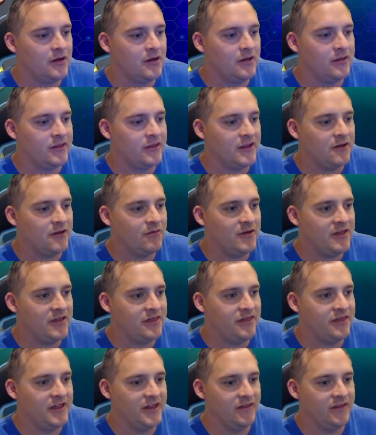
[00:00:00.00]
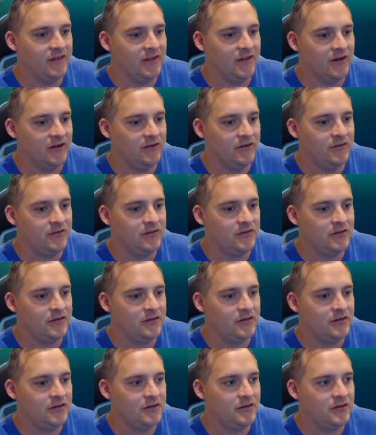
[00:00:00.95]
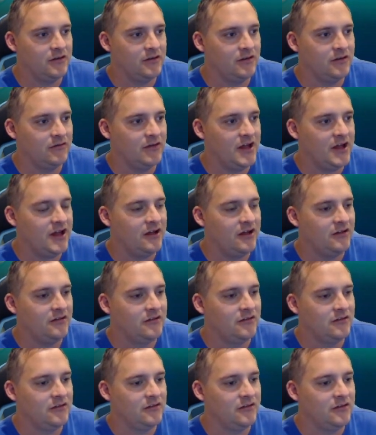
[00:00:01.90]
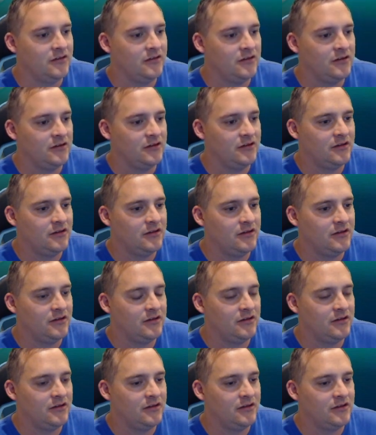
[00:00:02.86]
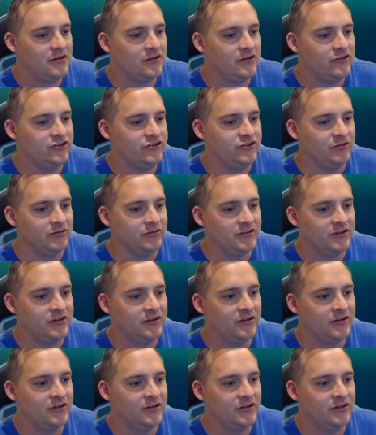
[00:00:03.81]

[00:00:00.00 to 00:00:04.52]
think we thin though. Well, shoot.